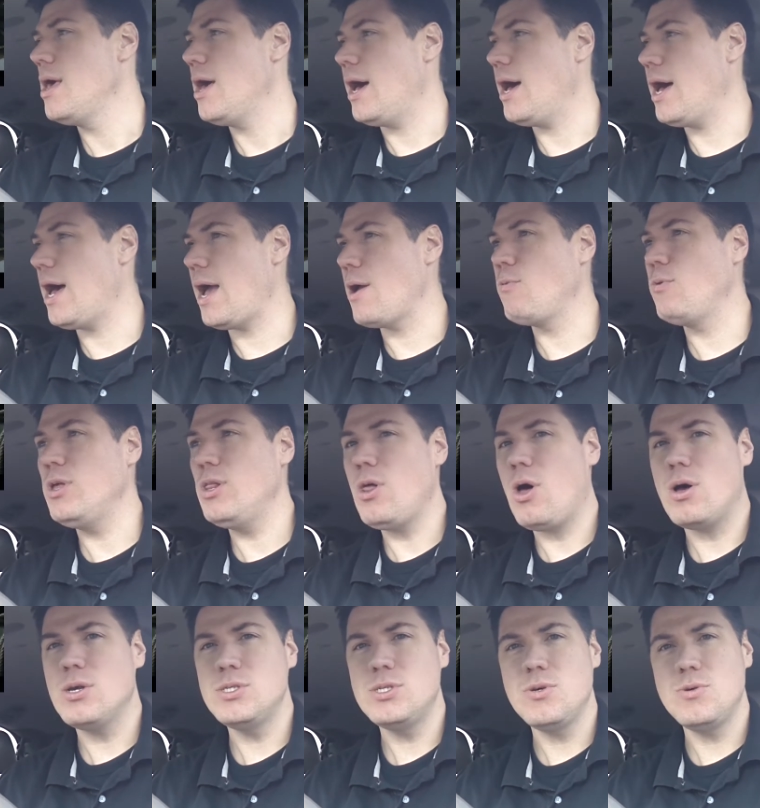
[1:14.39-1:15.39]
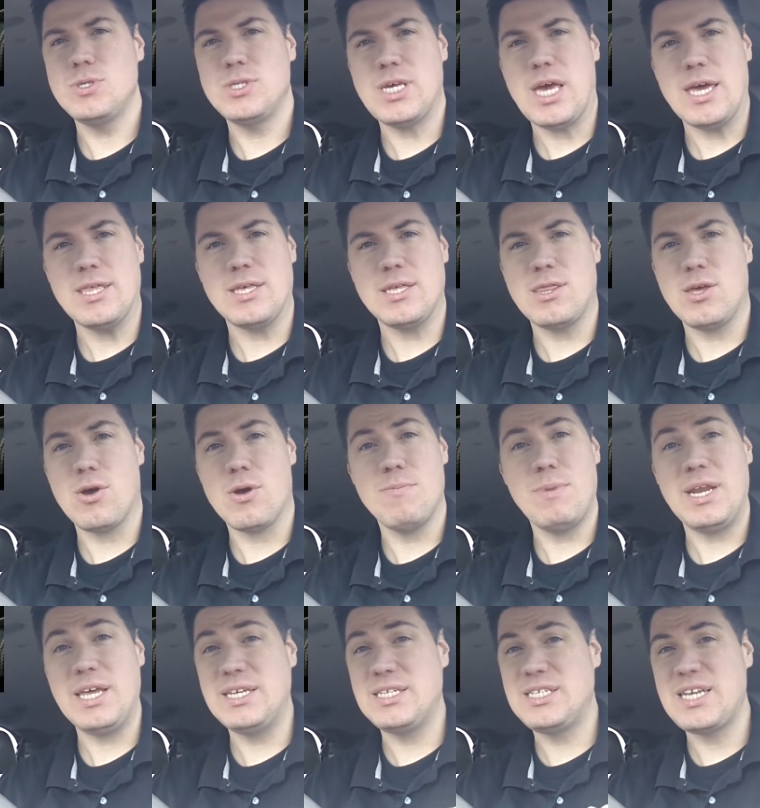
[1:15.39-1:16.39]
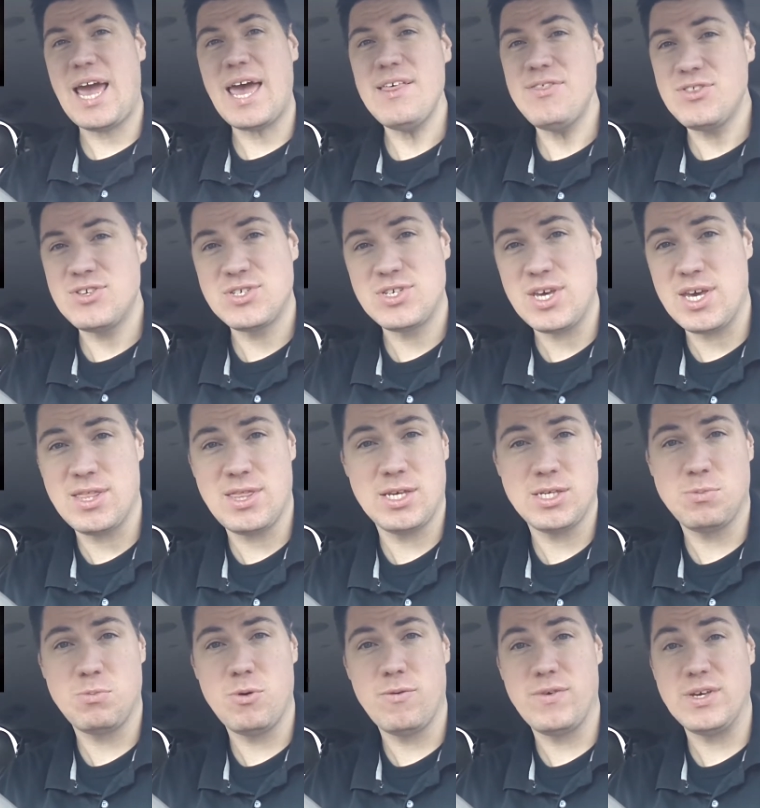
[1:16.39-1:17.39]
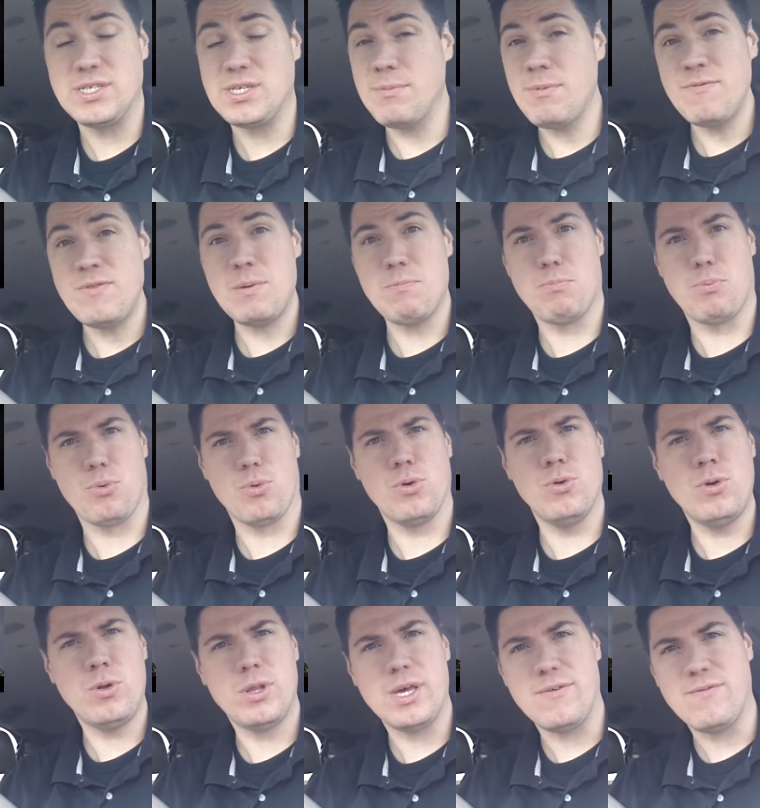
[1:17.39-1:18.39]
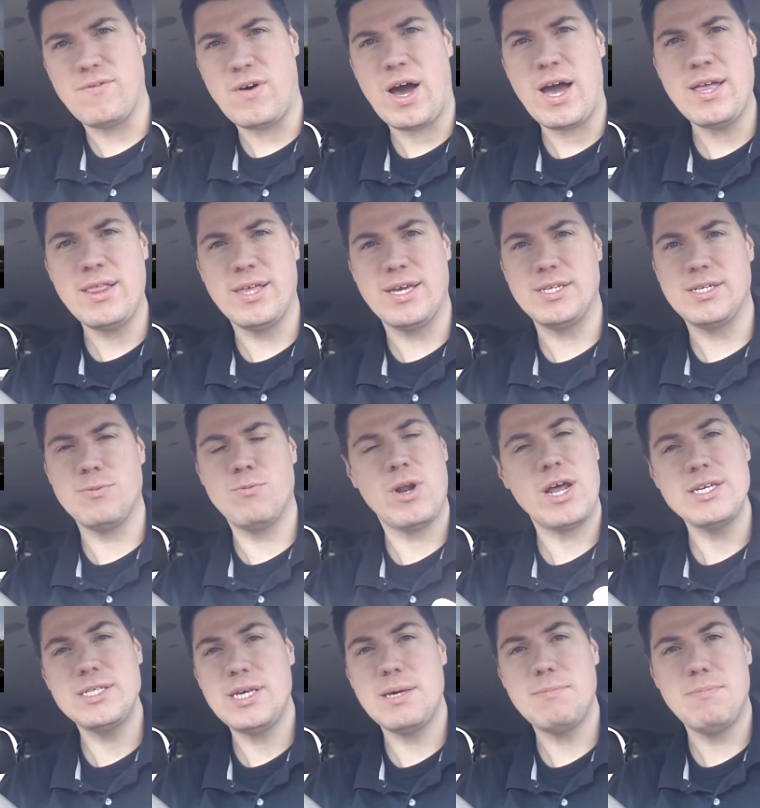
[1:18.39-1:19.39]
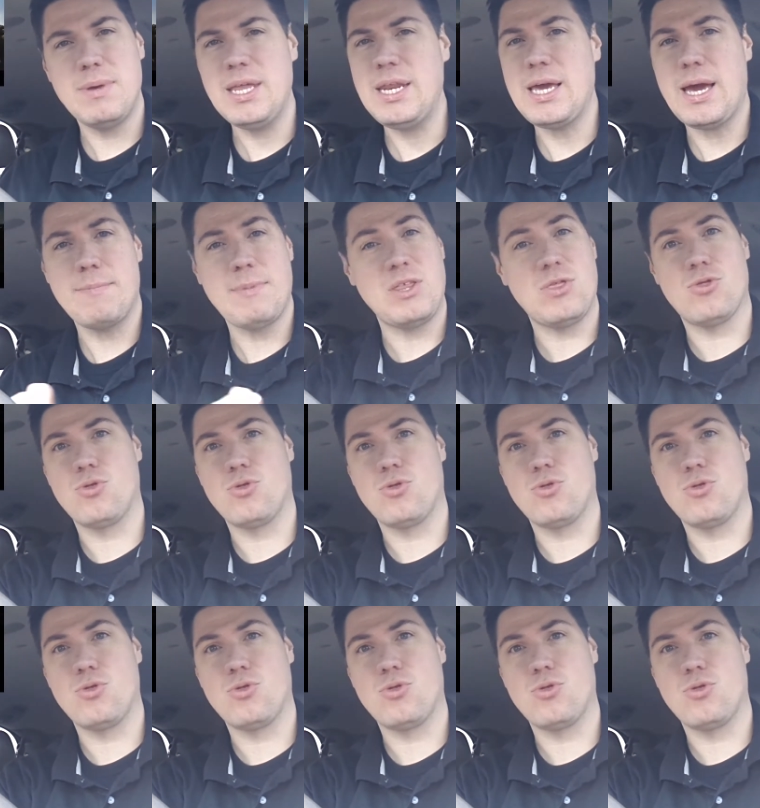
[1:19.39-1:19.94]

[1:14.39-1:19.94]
Uh, I will also say that there are many deaths in this movie, some of them brutally violent. And when I say many, I mean